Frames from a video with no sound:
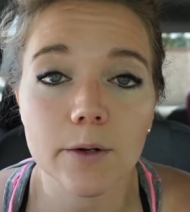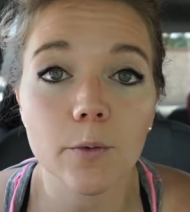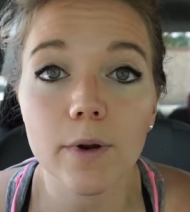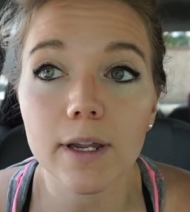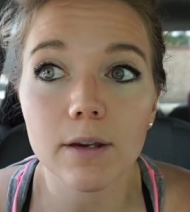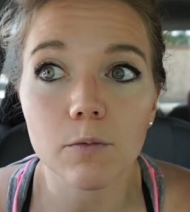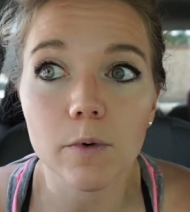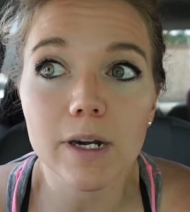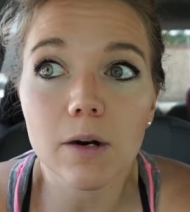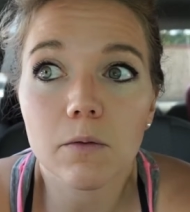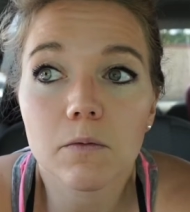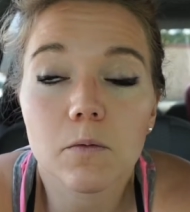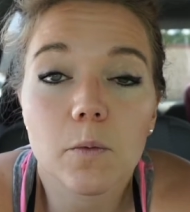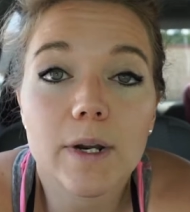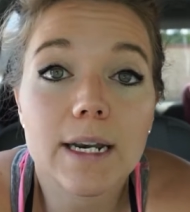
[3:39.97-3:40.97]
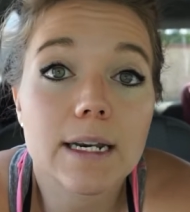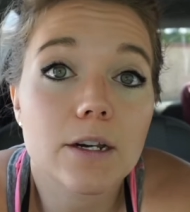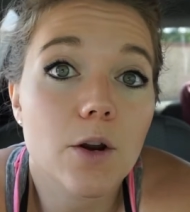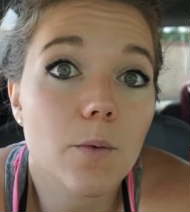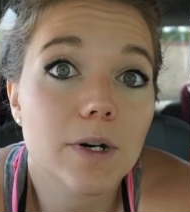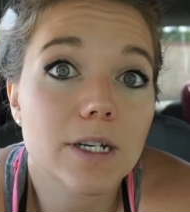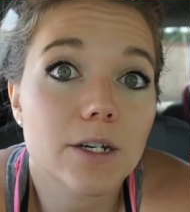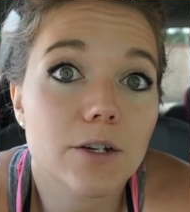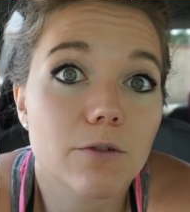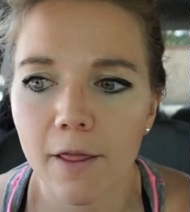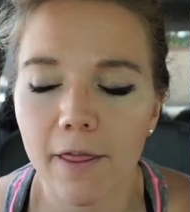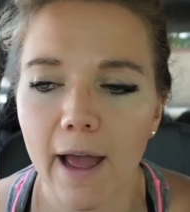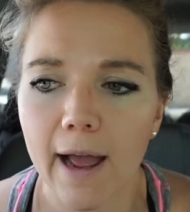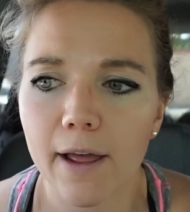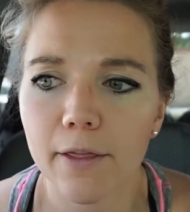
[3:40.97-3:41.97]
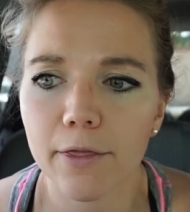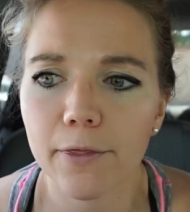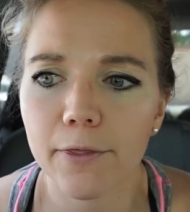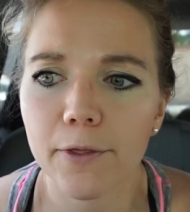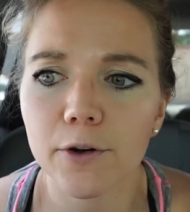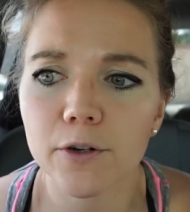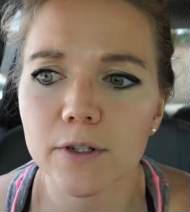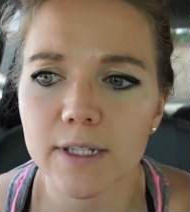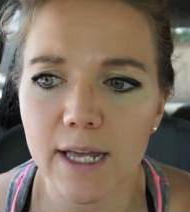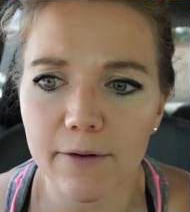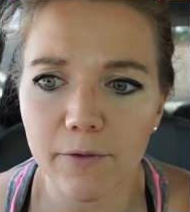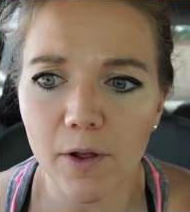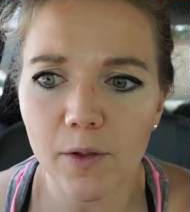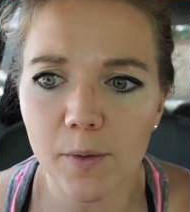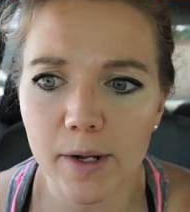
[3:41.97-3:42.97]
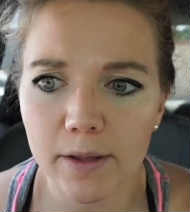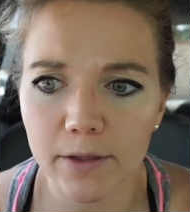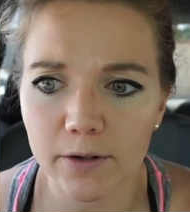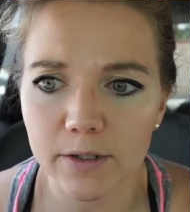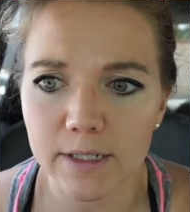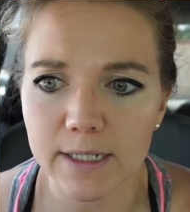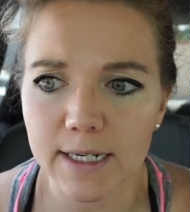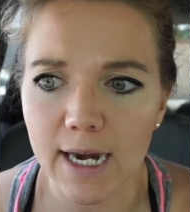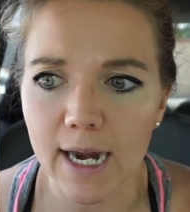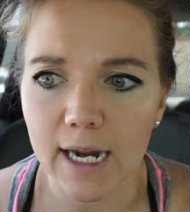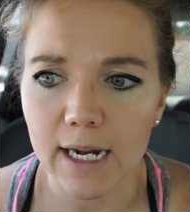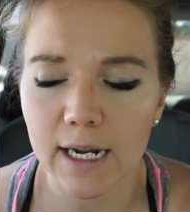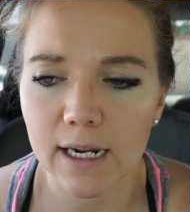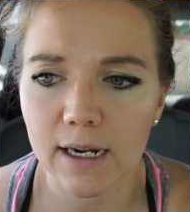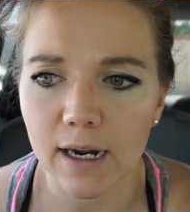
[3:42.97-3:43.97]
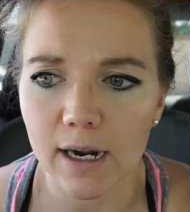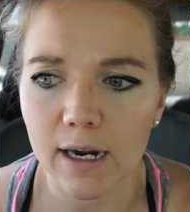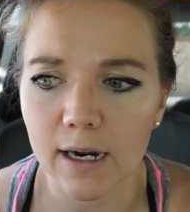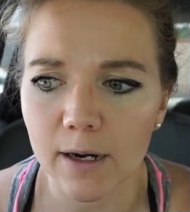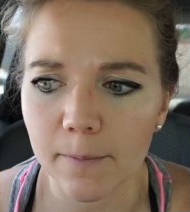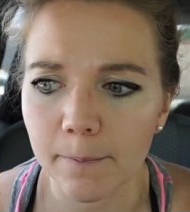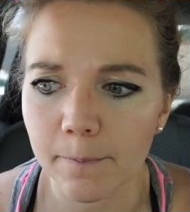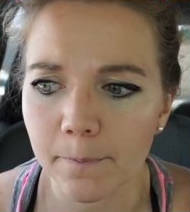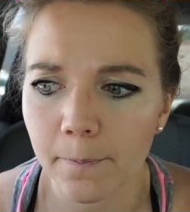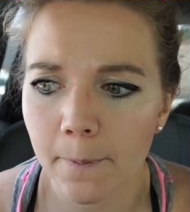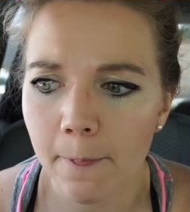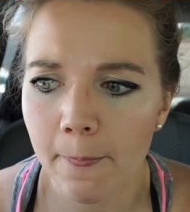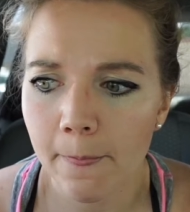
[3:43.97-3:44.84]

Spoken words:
We didn't know what to do. That following Thursday, and